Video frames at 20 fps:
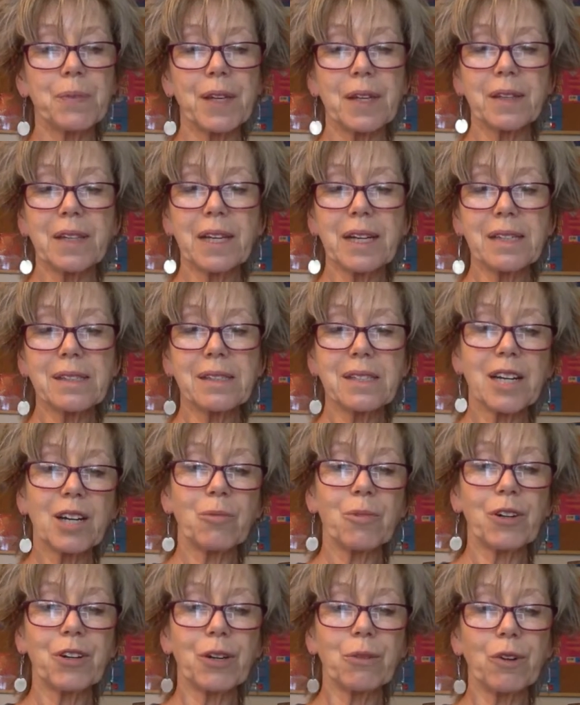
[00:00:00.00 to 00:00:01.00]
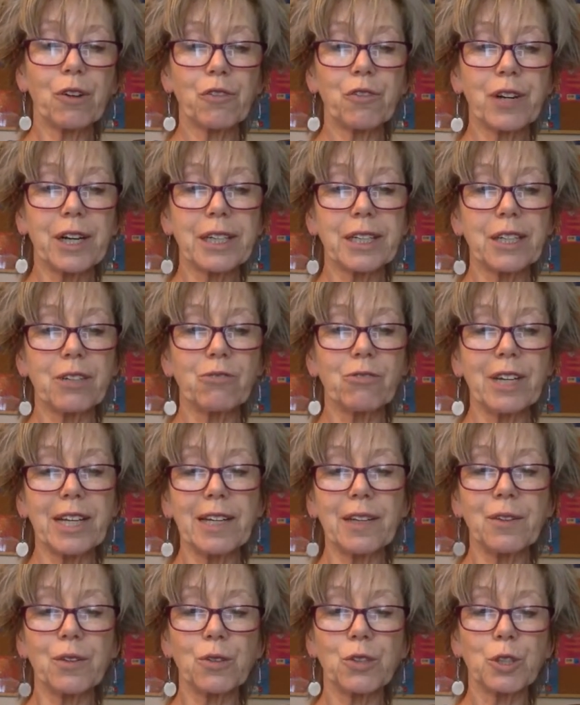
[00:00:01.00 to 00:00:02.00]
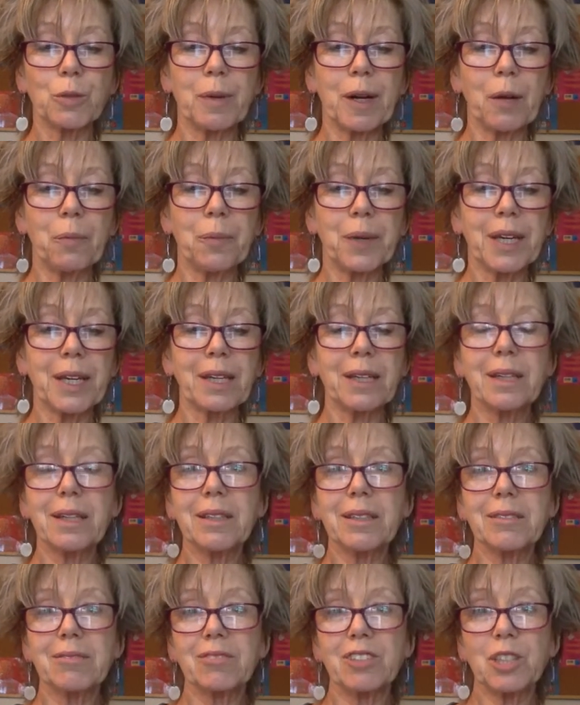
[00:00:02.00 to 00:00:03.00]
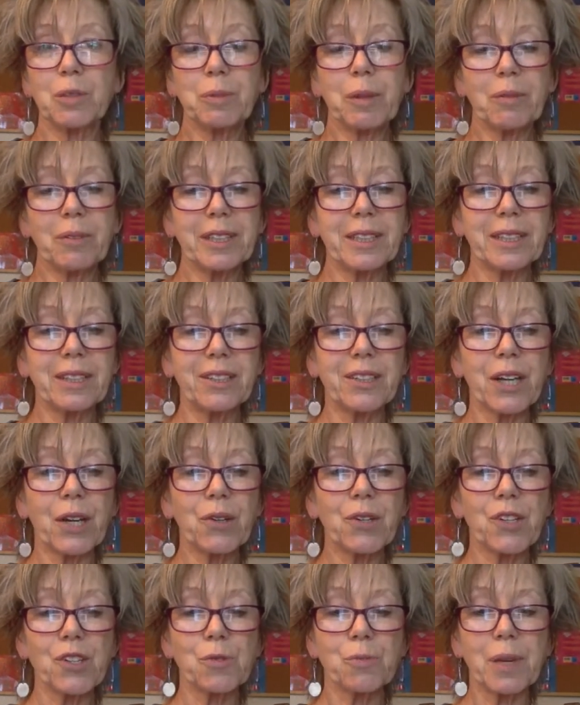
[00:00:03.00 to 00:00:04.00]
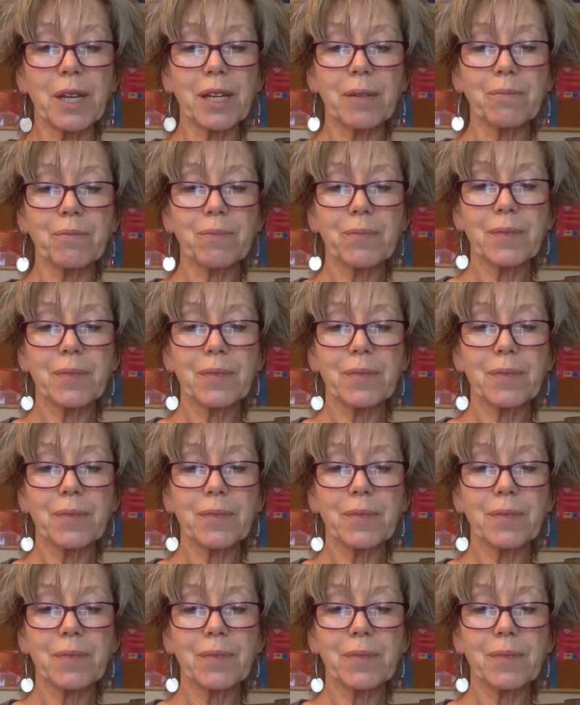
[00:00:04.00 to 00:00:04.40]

and then I'd start wondering what Frankie really thought about me. She probably didn't notice me.